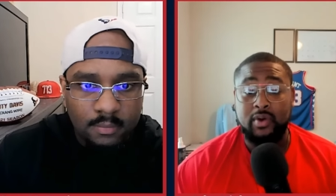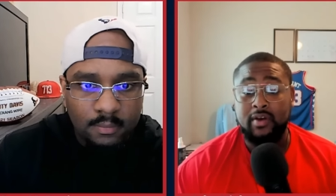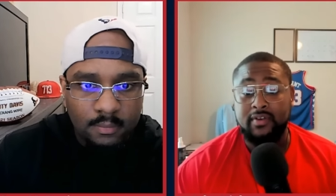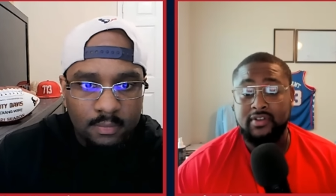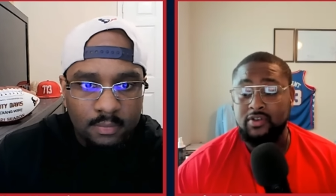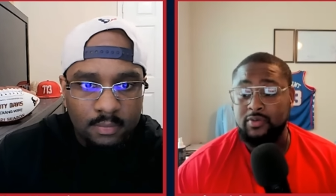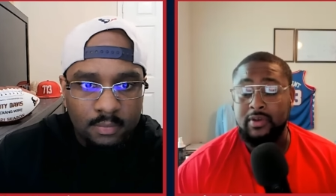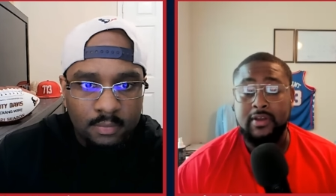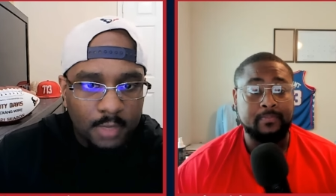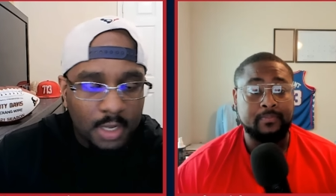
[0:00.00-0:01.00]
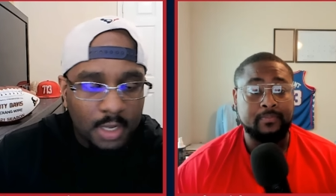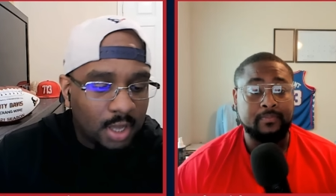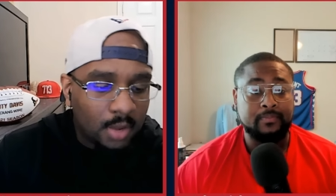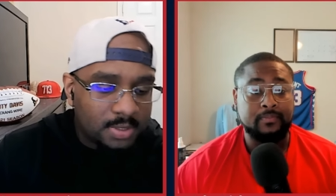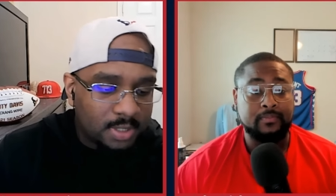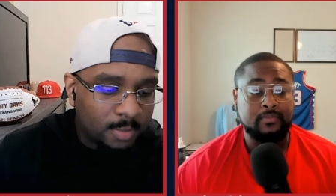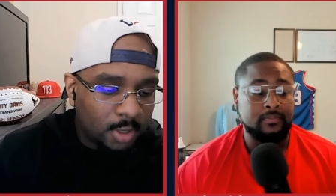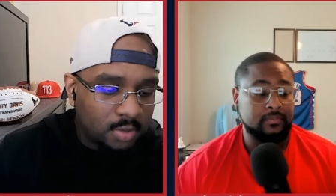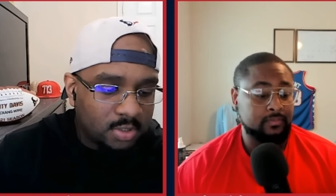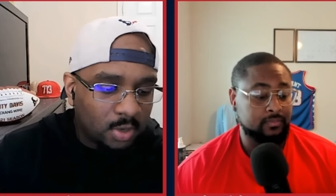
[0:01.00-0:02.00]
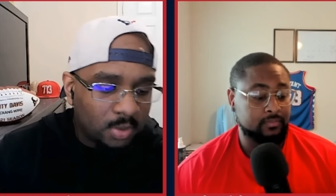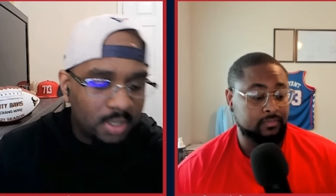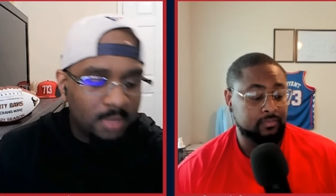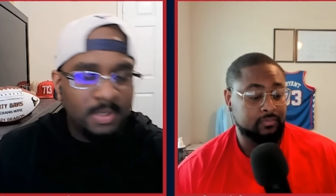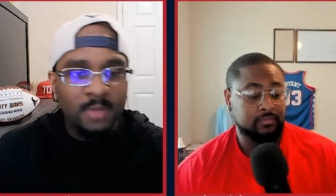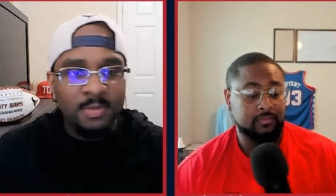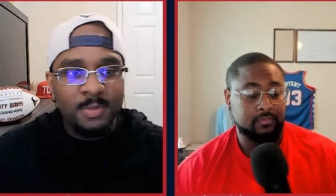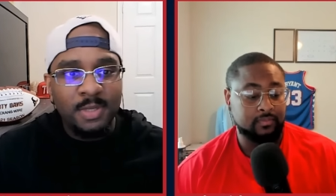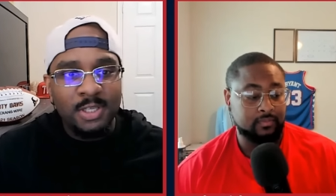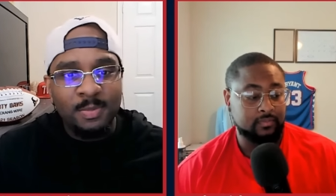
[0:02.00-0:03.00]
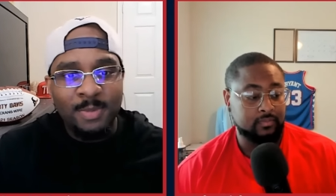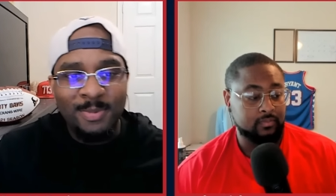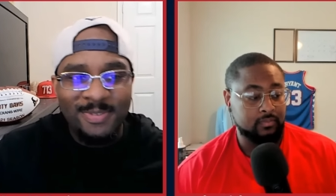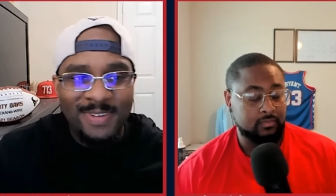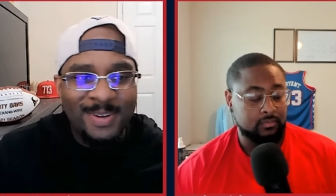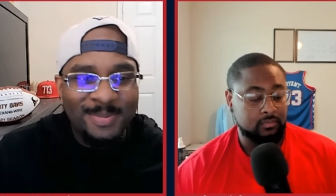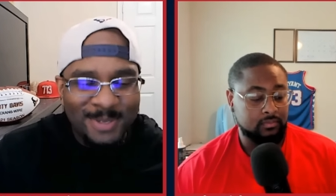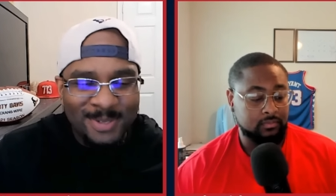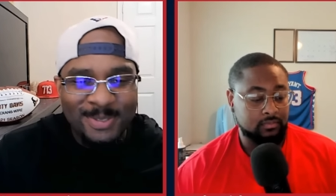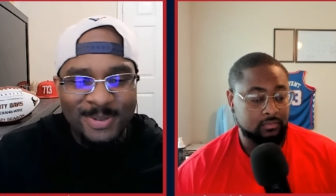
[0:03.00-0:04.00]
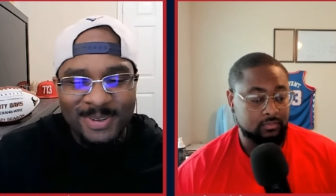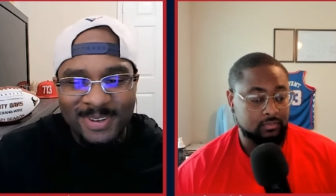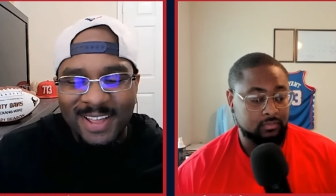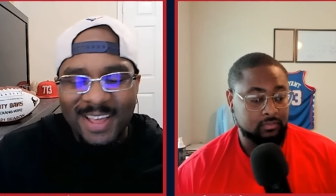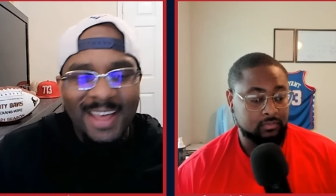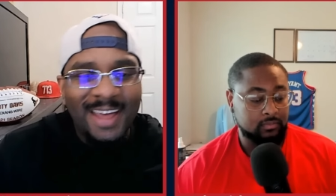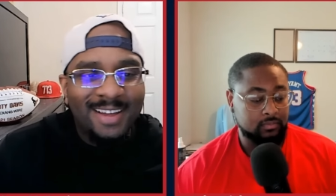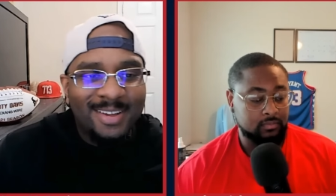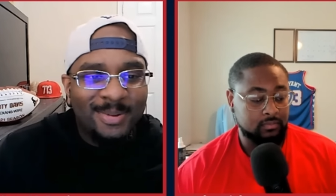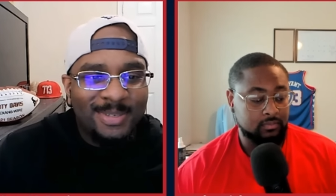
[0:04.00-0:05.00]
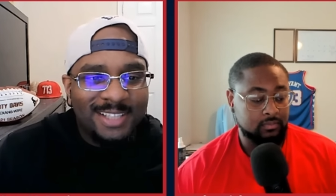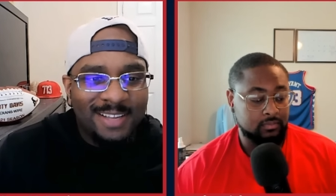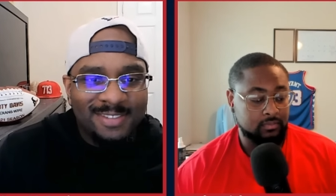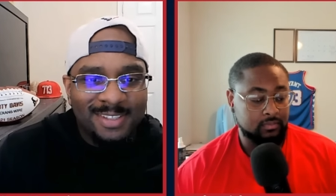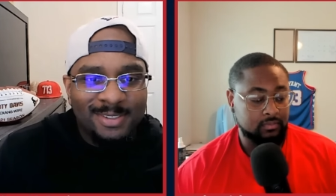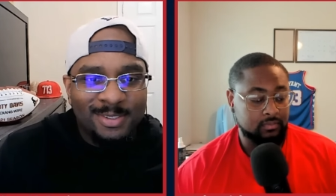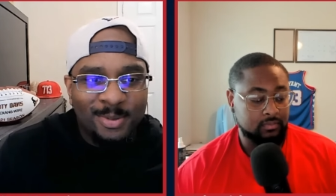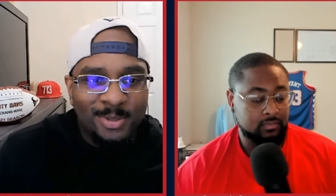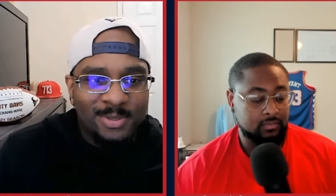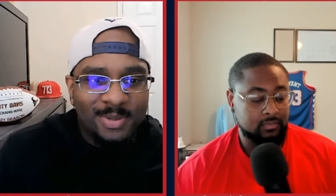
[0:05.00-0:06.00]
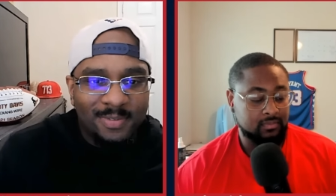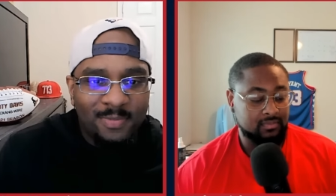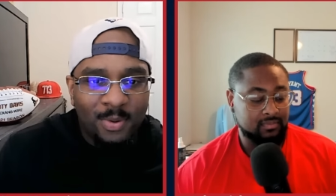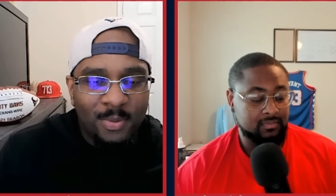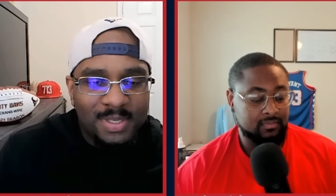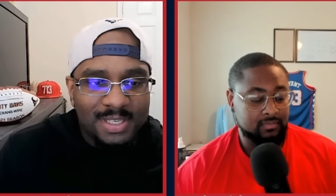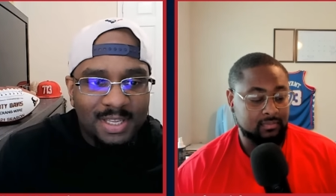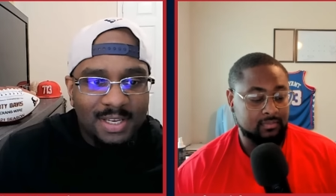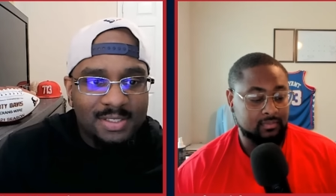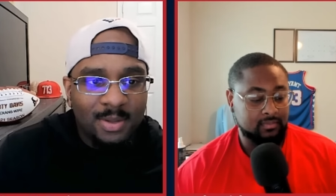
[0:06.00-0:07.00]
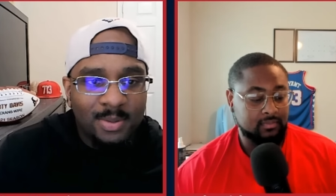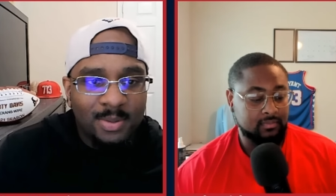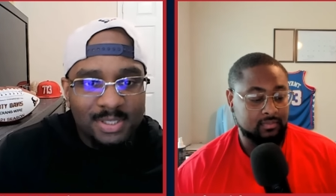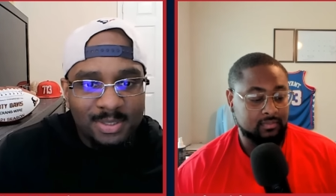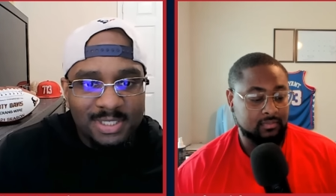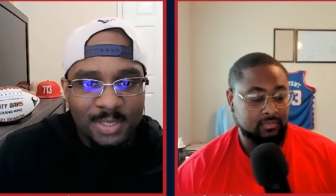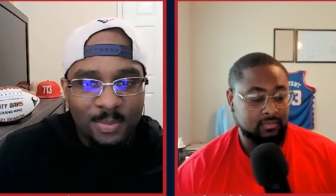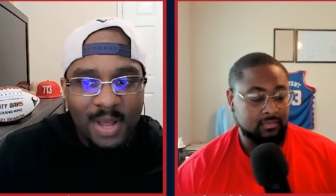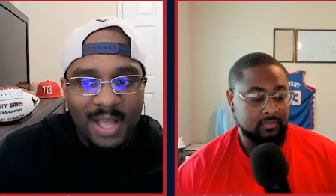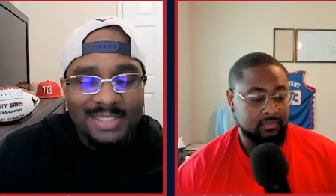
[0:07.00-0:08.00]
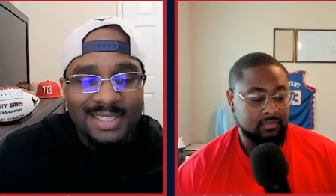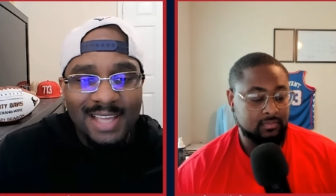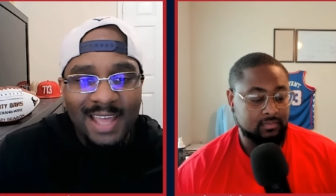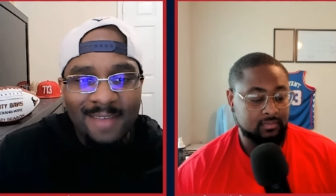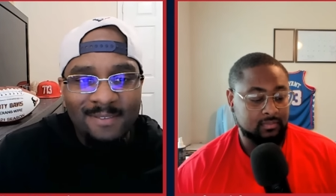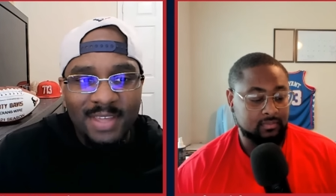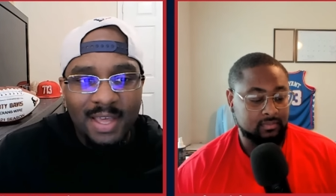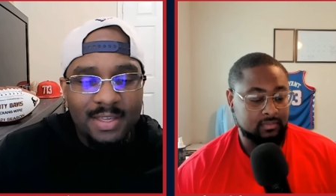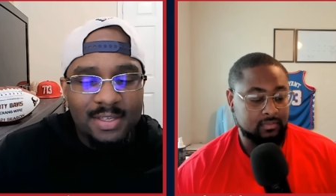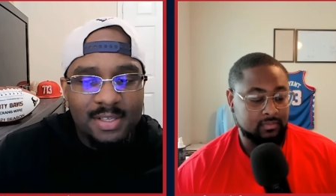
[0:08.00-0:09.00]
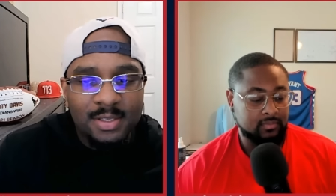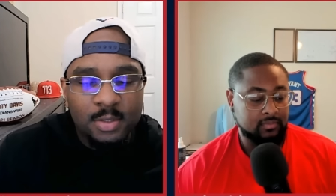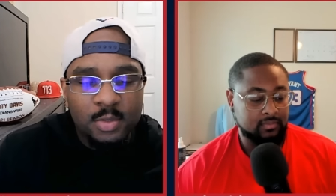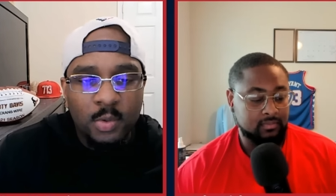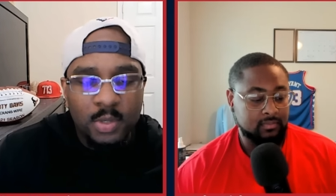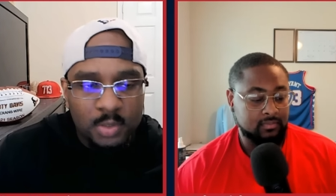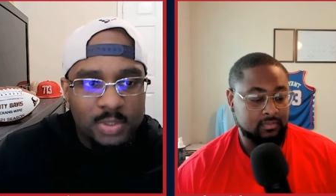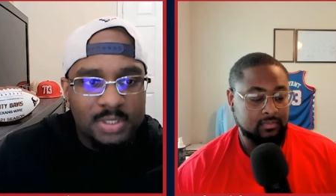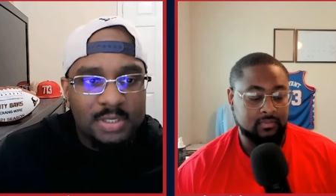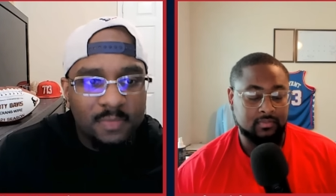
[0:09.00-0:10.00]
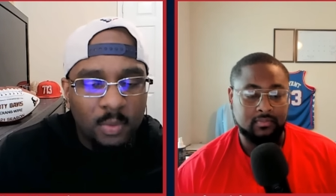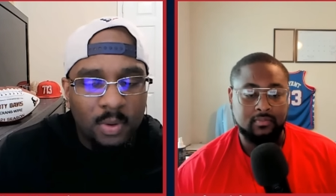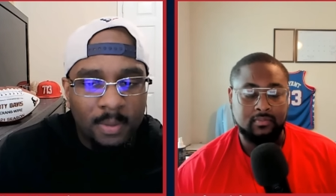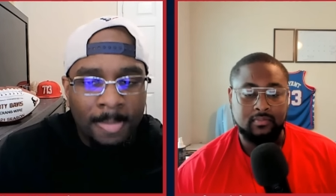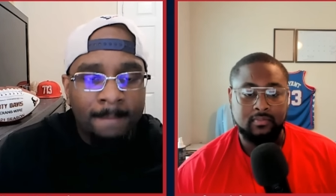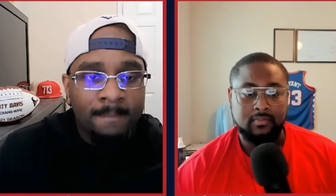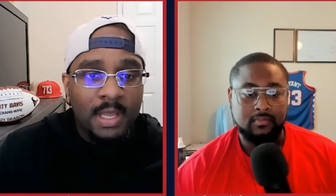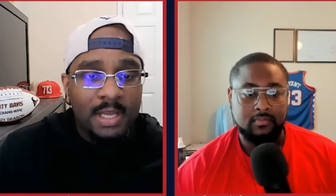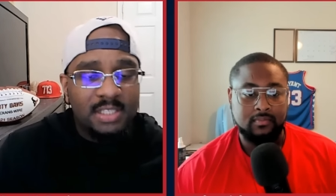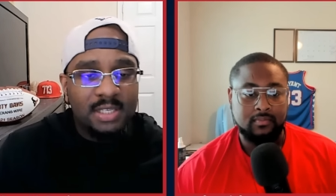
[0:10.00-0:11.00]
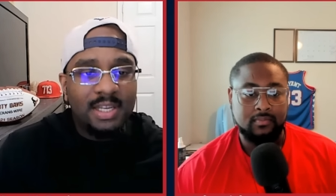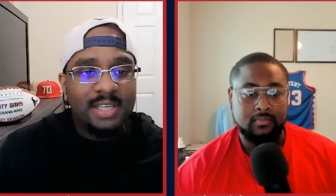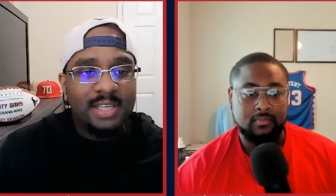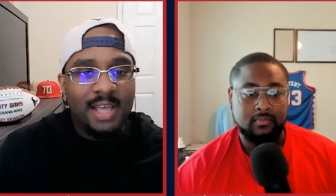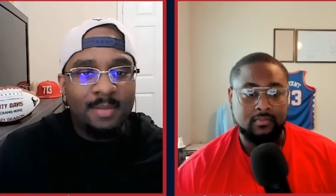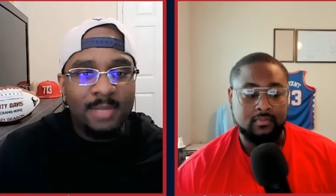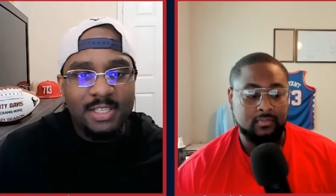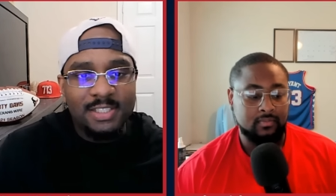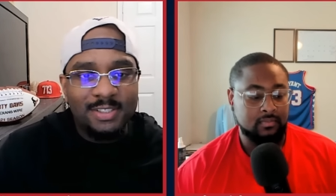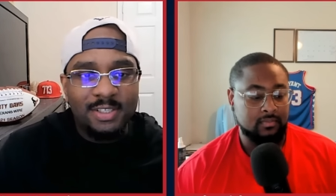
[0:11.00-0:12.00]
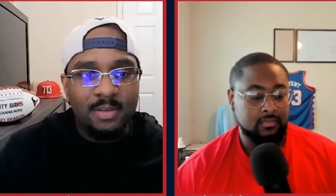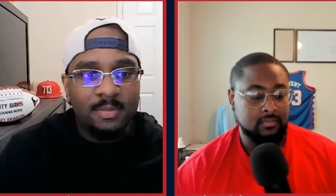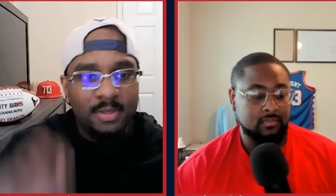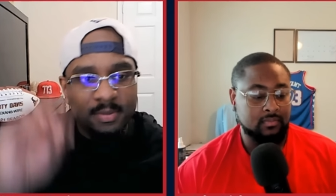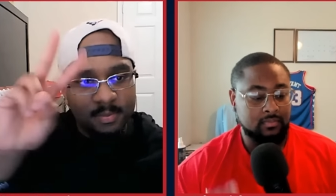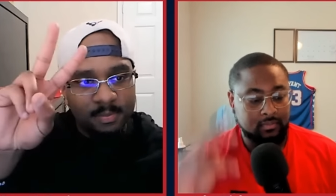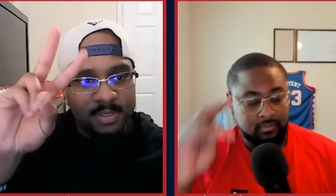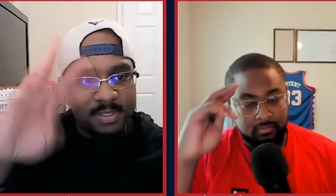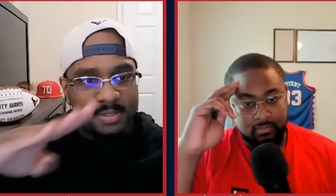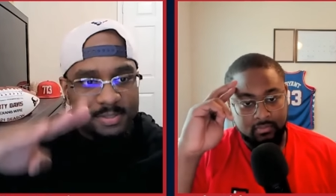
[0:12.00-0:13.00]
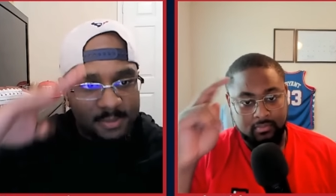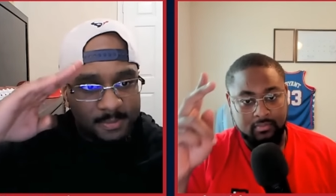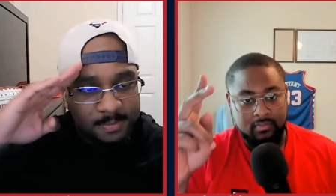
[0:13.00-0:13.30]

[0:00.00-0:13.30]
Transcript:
Speaker 1: twelve. Excuse me.
Speaker 2: And as always, I'm your host Coty M Davis. Please remember to follow me on Twitter at Coty Davis underscore twenty four. Once again, that's Coty C O T Y D A V I S underscore twenty four. Until next time, ladies and gentlemen, peace.